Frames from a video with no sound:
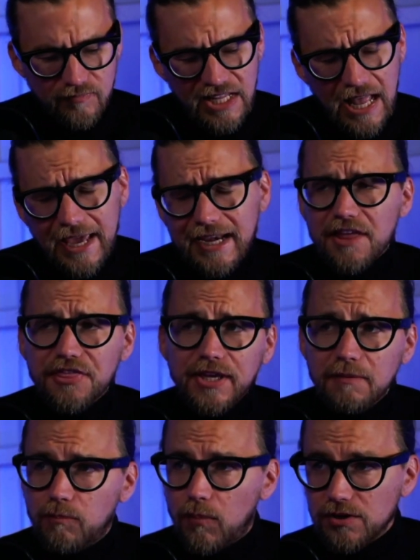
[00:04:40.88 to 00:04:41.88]
And I
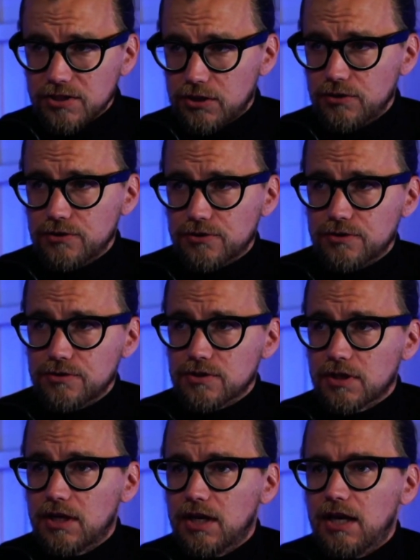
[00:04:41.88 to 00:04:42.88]
think most
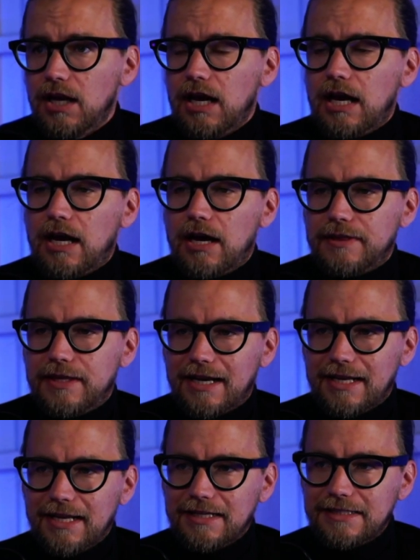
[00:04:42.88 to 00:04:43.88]
users that
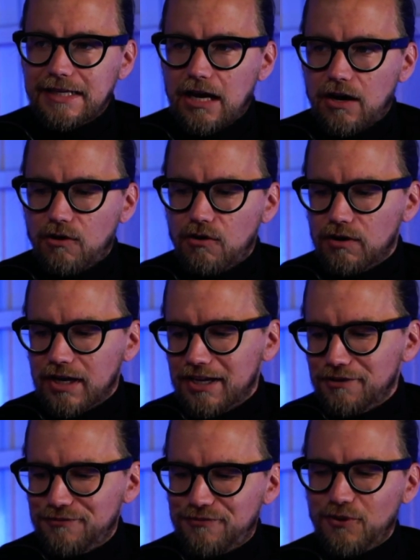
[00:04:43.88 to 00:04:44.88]
I get now
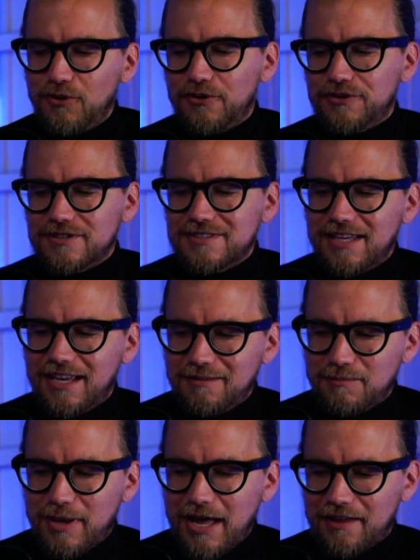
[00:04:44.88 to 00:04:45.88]
kind of follow the
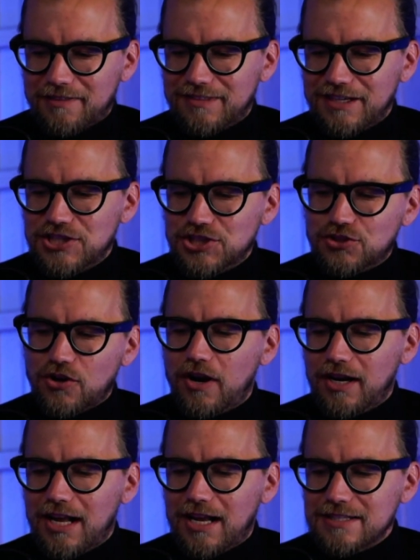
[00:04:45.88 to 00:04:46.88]
same path. They
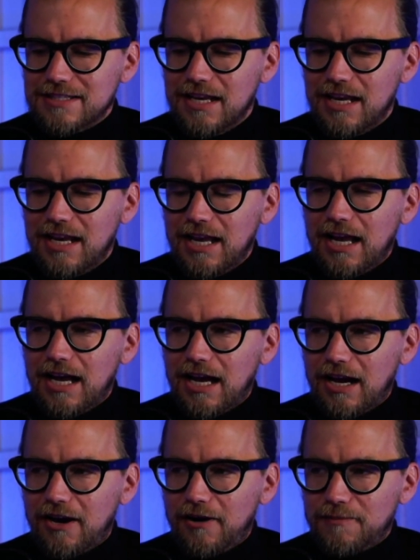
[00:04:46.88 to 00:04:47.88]
start as
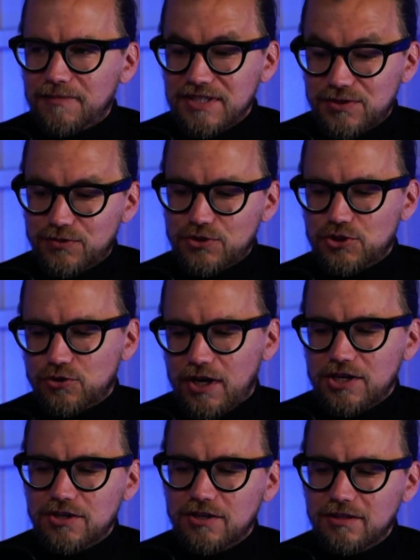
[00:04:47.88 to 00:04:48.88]
this
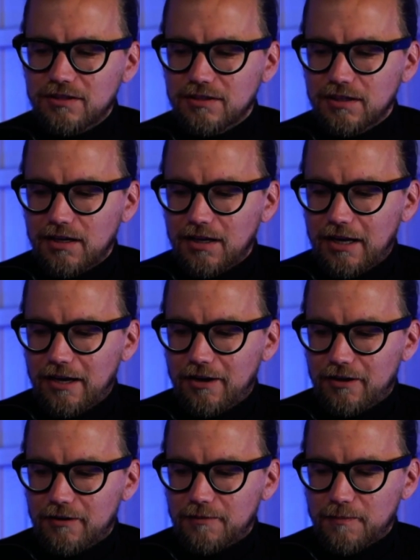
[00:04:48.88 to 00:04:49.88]
frustration.
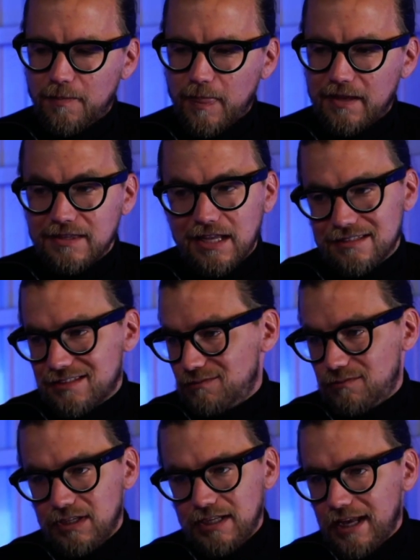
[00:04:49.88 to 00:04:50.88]
And that's
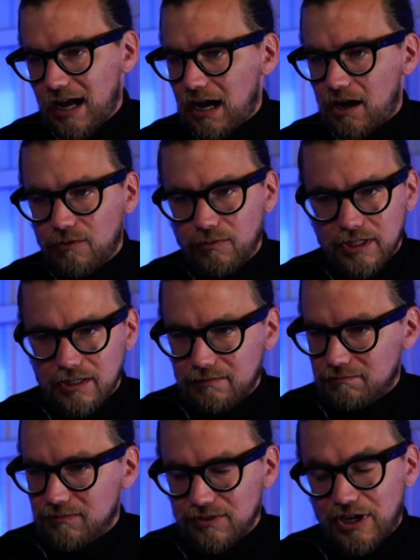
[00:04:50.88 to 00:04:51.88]
really how
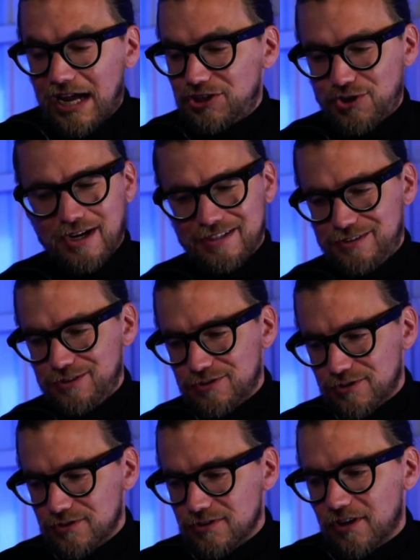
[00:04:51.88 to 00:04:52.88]
we attract
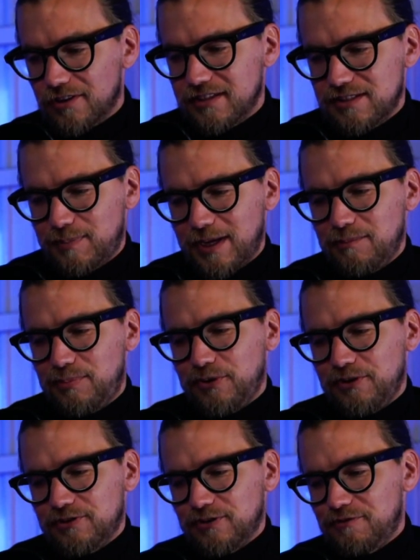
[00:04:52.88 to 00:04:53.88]
users on this pain
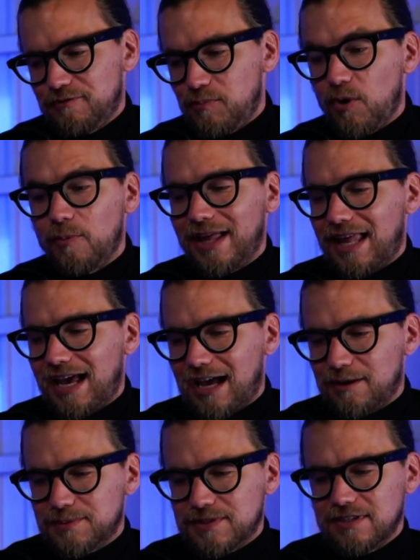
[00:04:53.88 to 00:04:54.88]
point of mobile
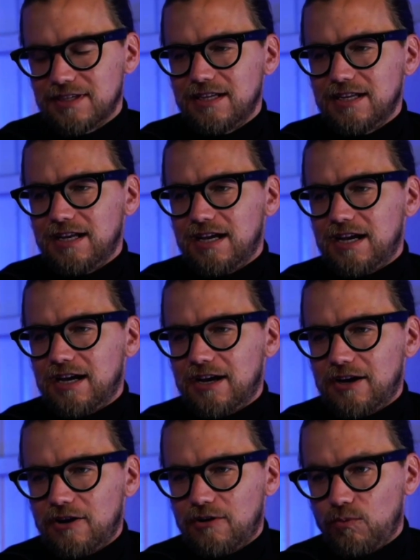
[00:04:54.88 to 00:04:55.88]
apps
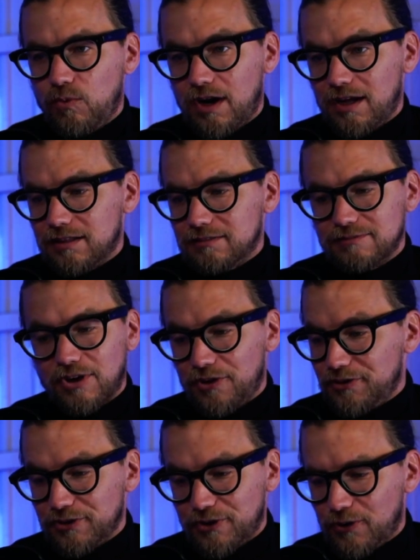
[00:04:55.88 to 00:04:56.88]
while
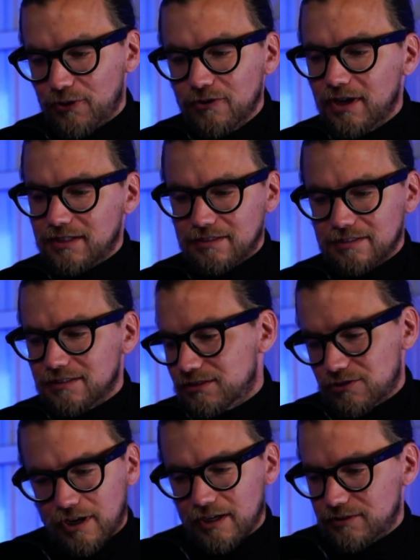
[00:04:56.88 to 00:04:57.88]
on the go and
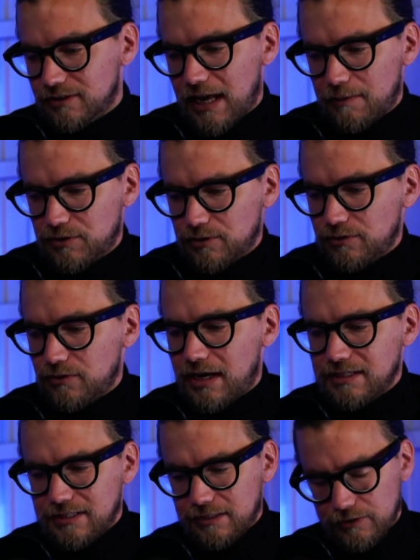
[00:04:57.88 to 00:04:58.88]
trying to capture your
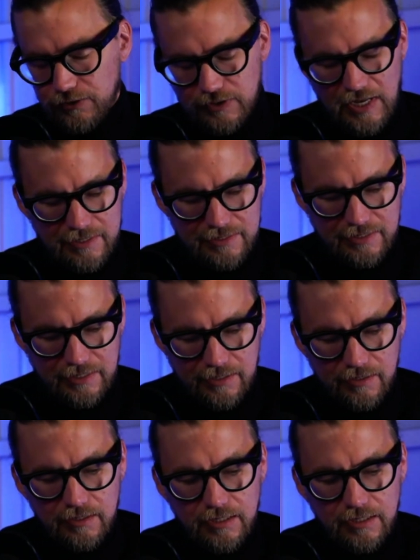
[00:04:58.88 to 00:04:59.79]
idea and your task there.